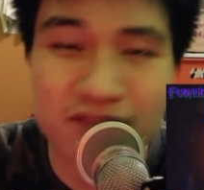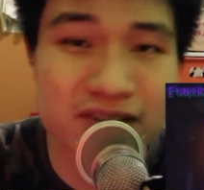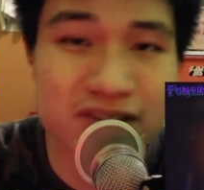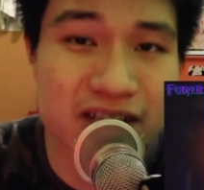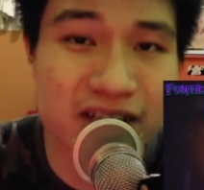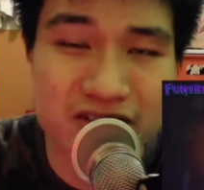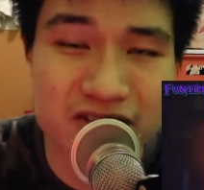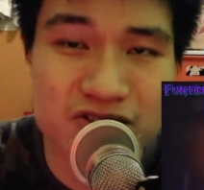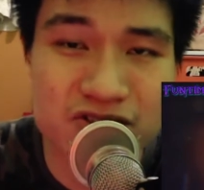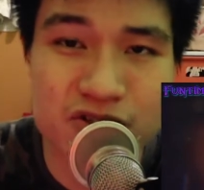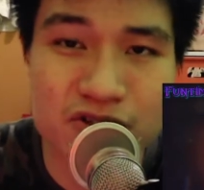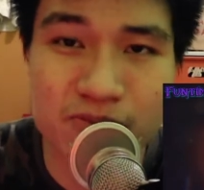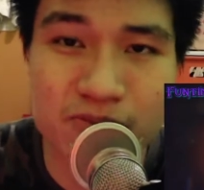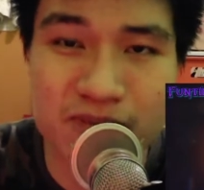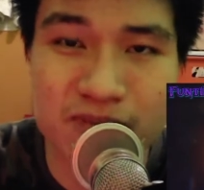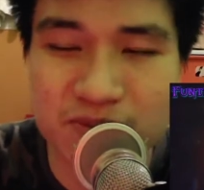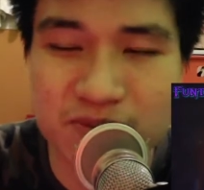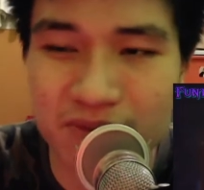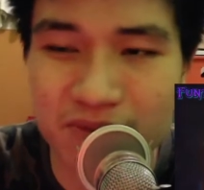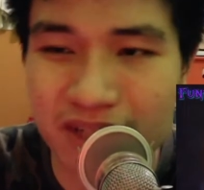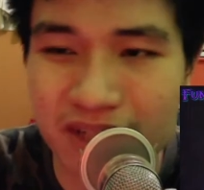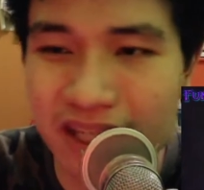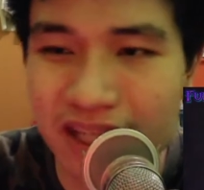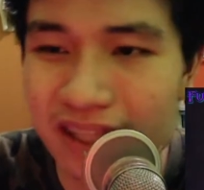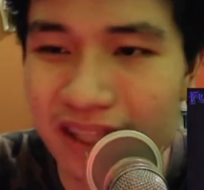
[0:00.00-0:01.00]
Thank you so much
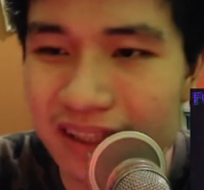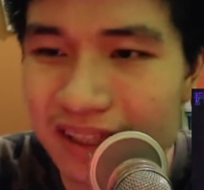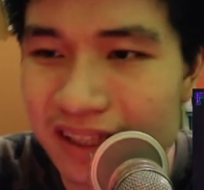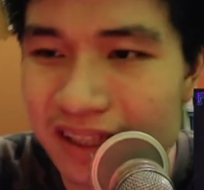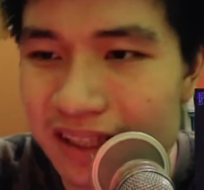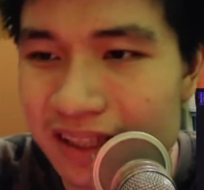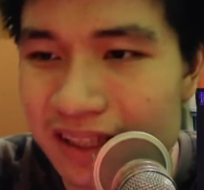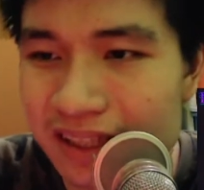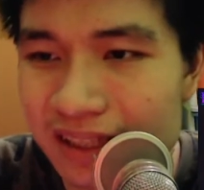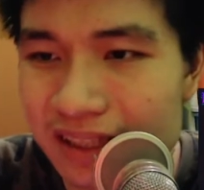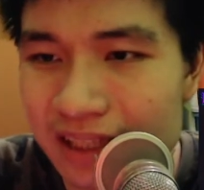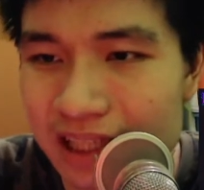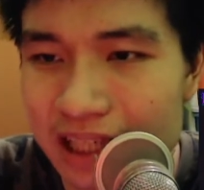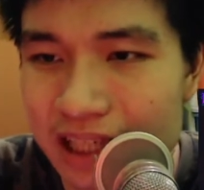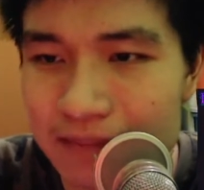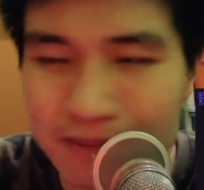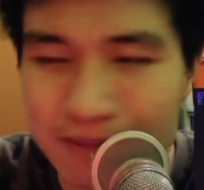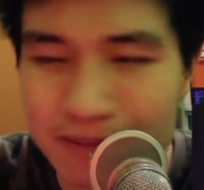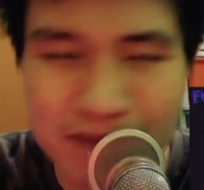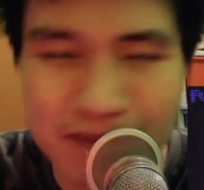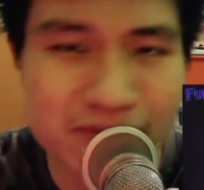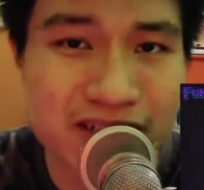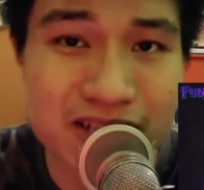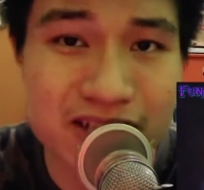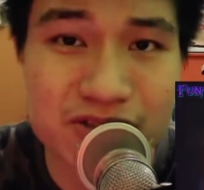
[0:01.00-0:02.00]
for that.
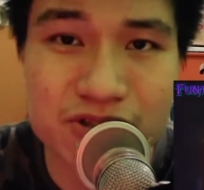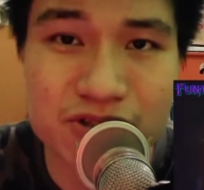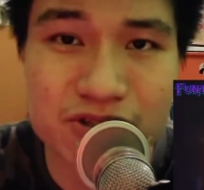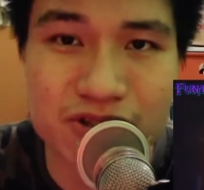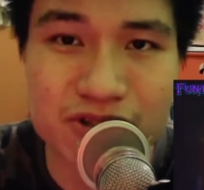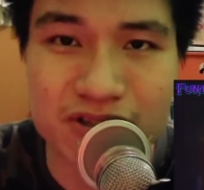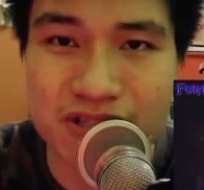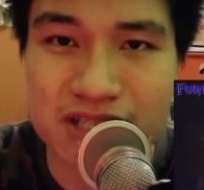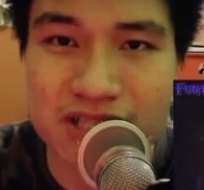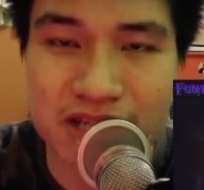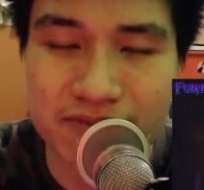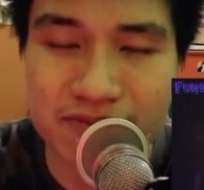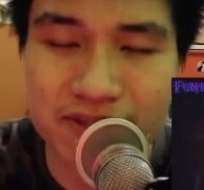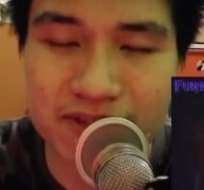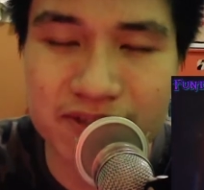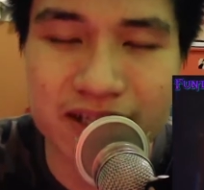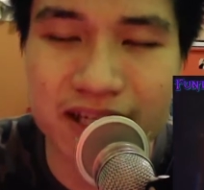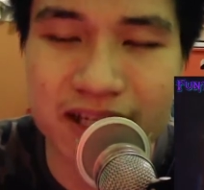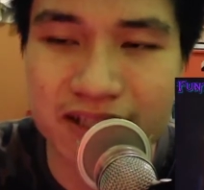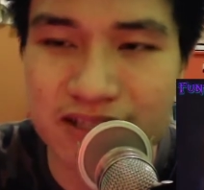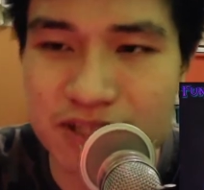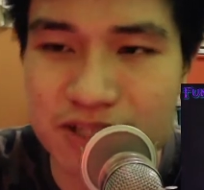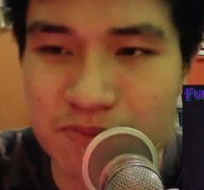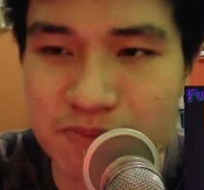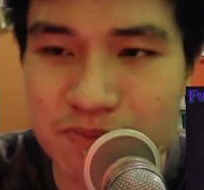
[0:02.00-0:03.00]
I really enjoyed this. I really
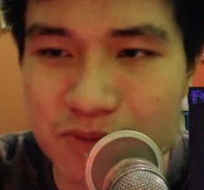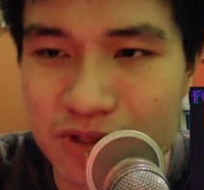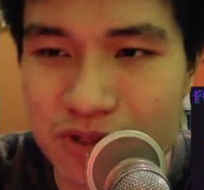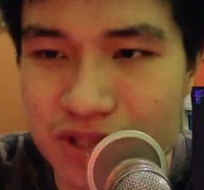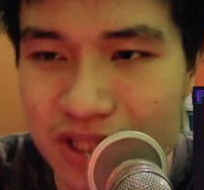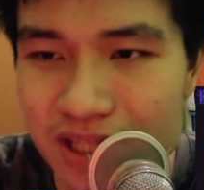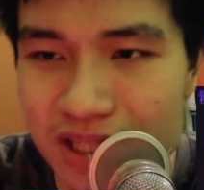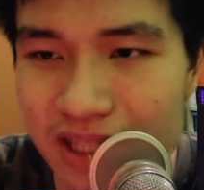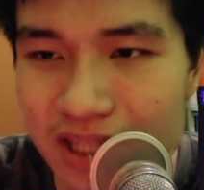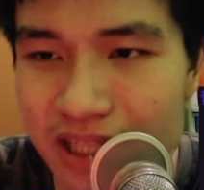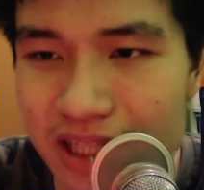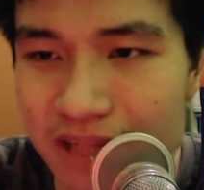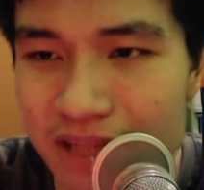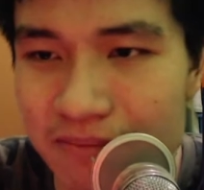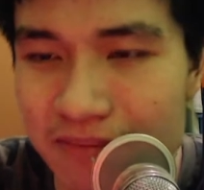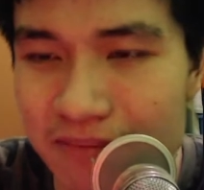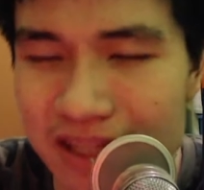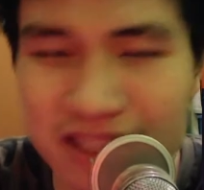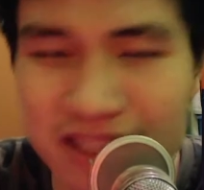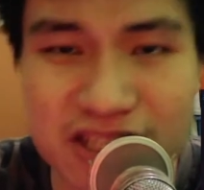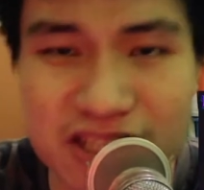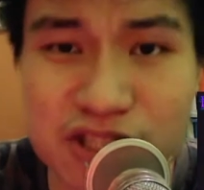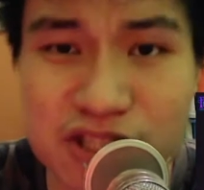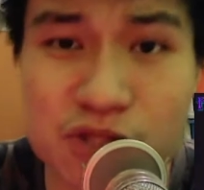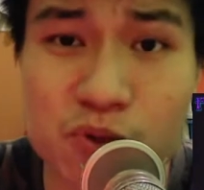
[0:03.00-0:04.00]
like this music. I
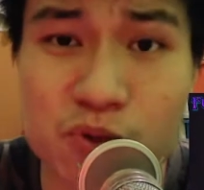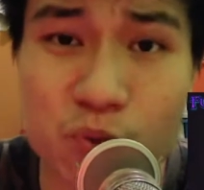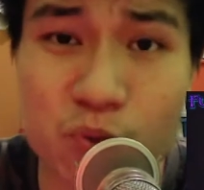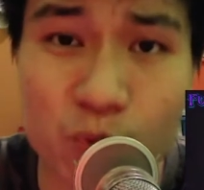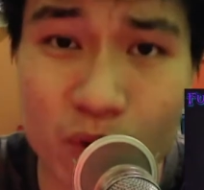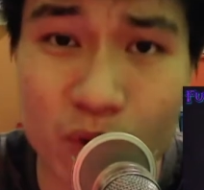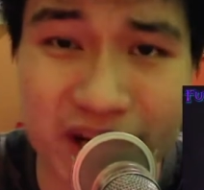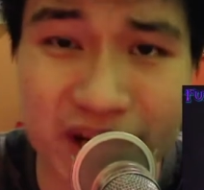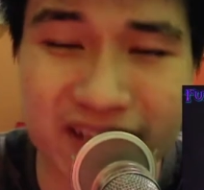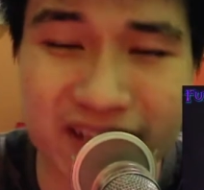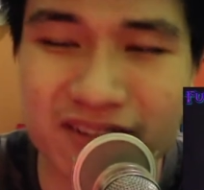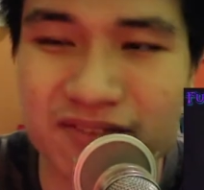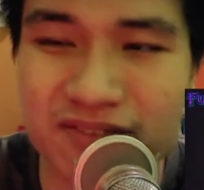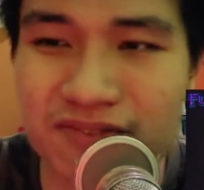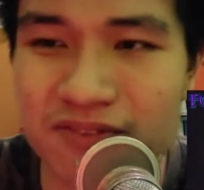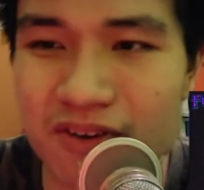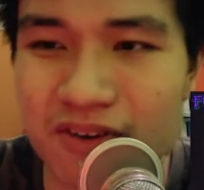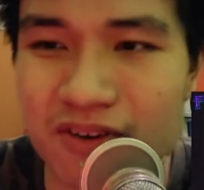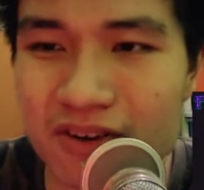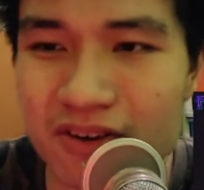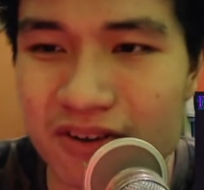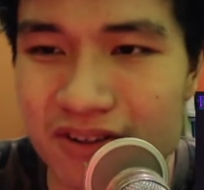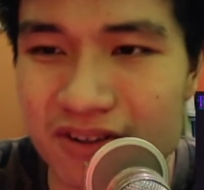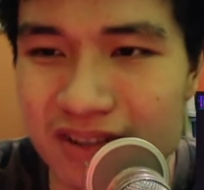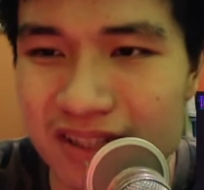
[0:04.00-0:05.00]
think it's great
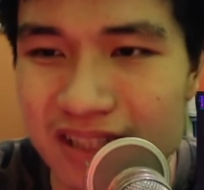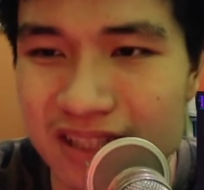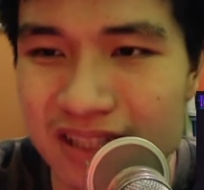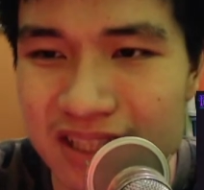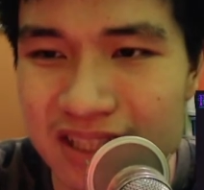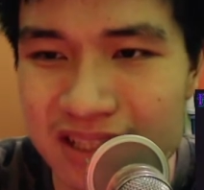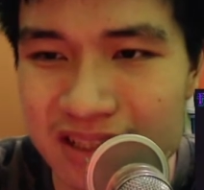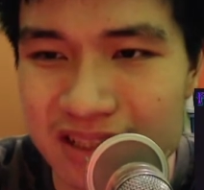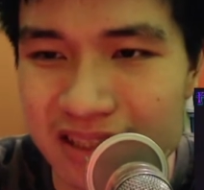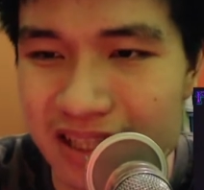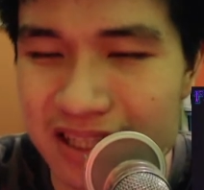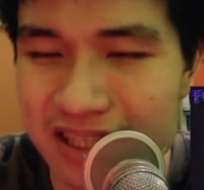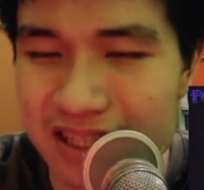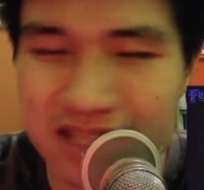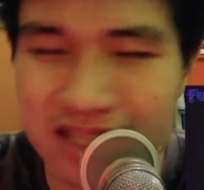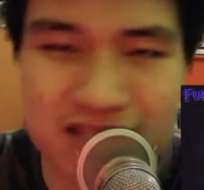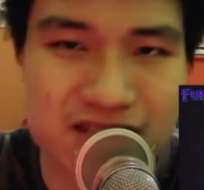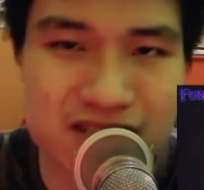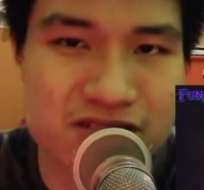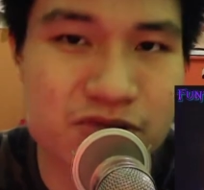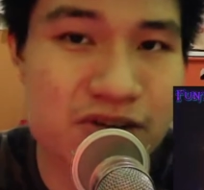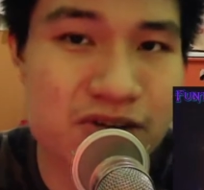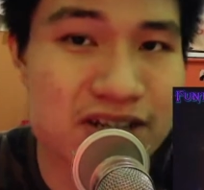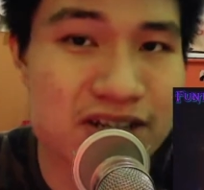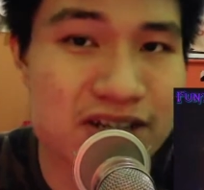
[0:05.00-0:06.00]
for...
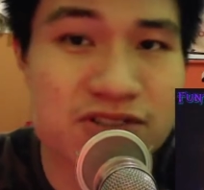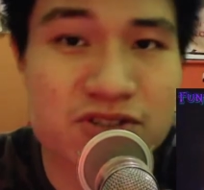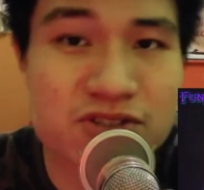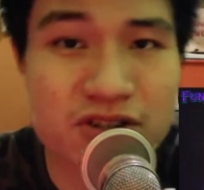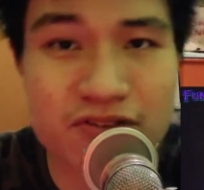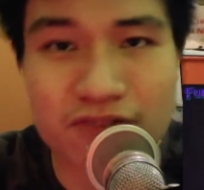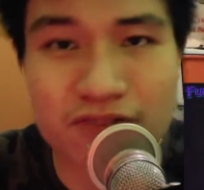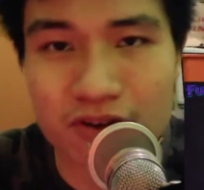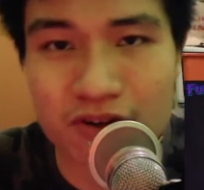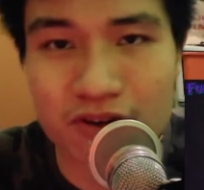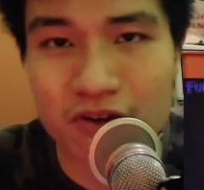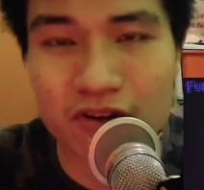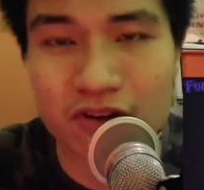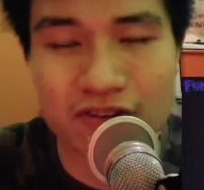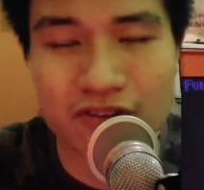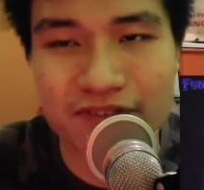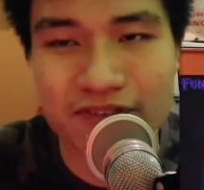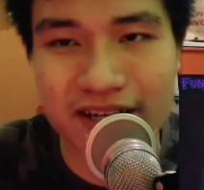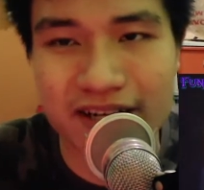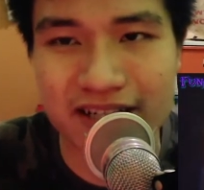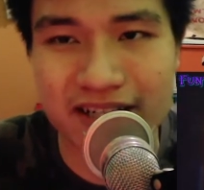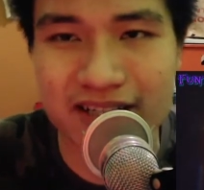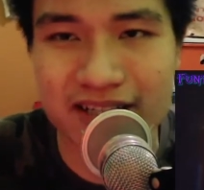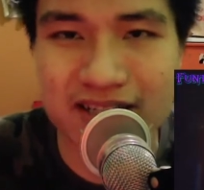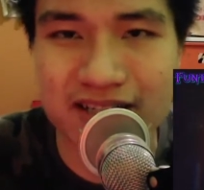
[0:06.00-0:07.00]
It's a great song for Golden
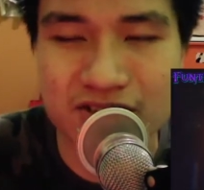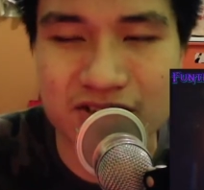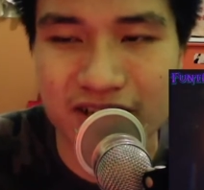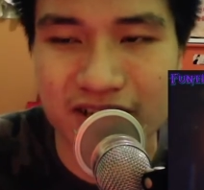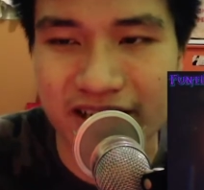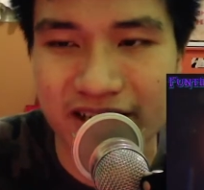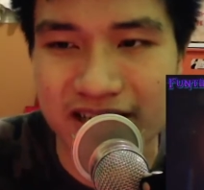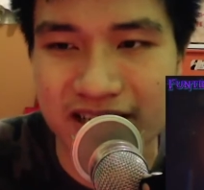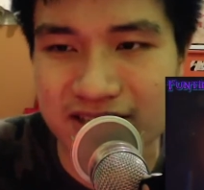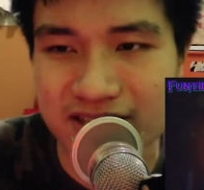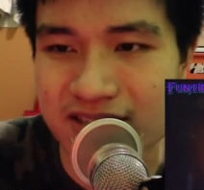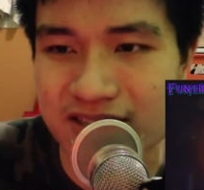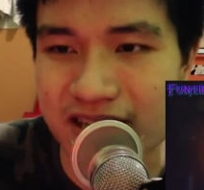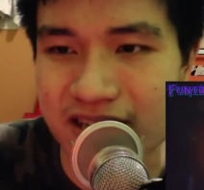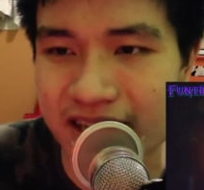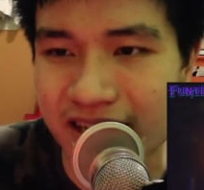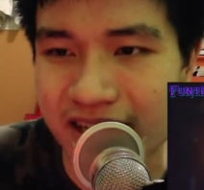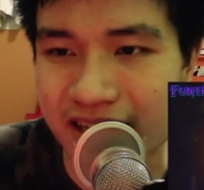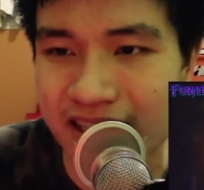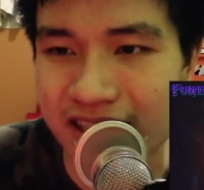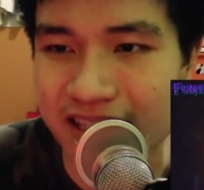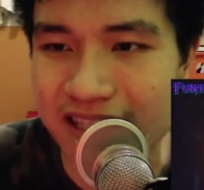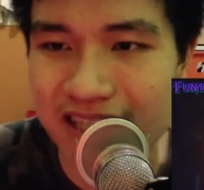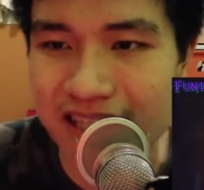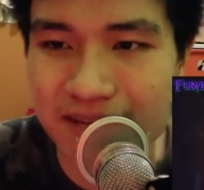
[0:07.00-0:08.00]
Freddy. That's all I can say.
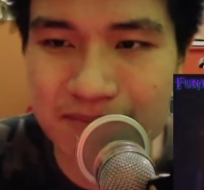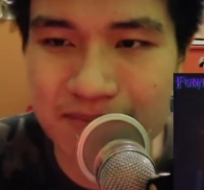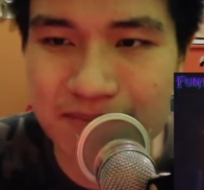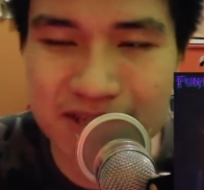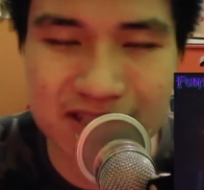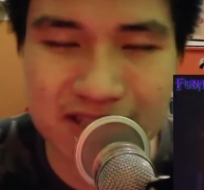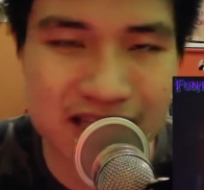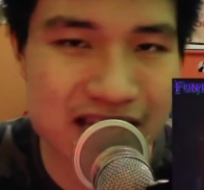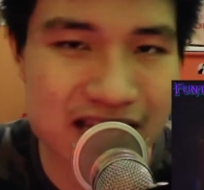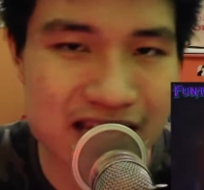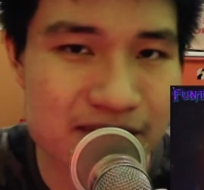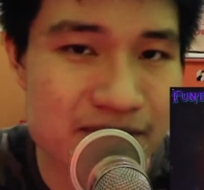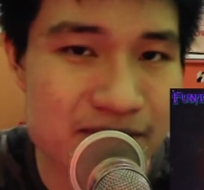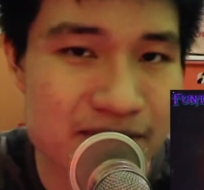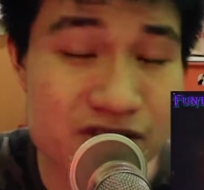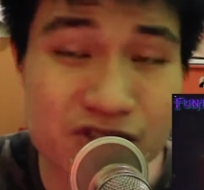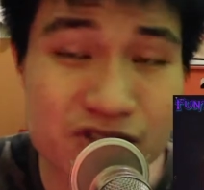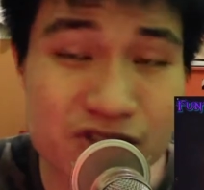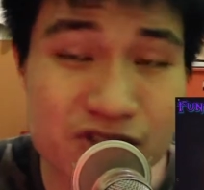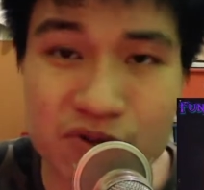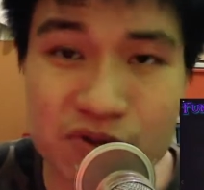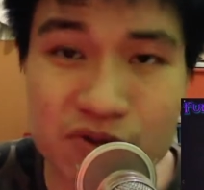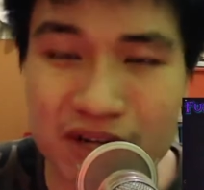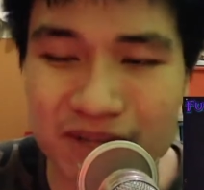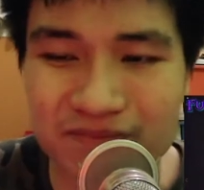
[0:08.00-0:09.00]
And the animation is
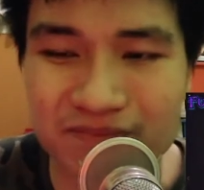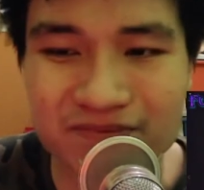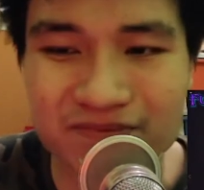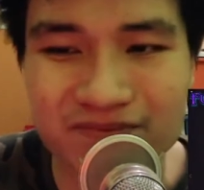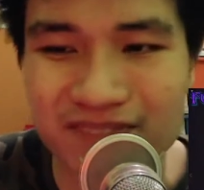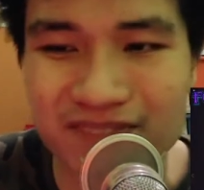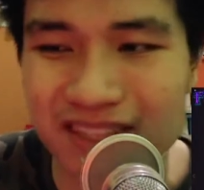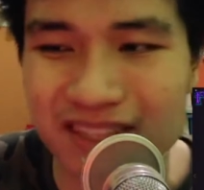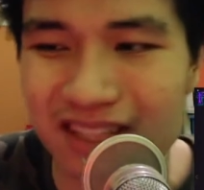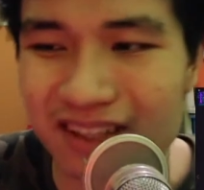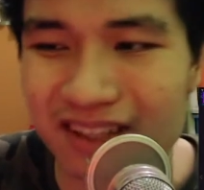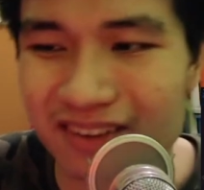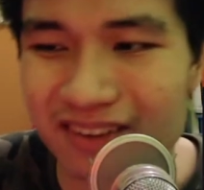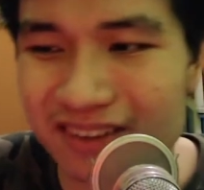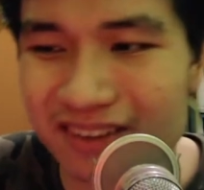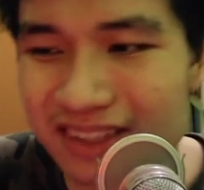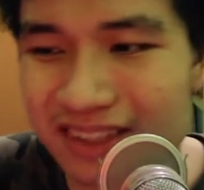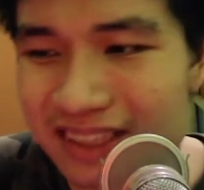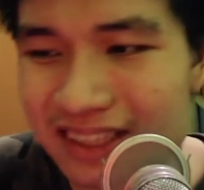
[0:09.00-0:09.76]
great, you know.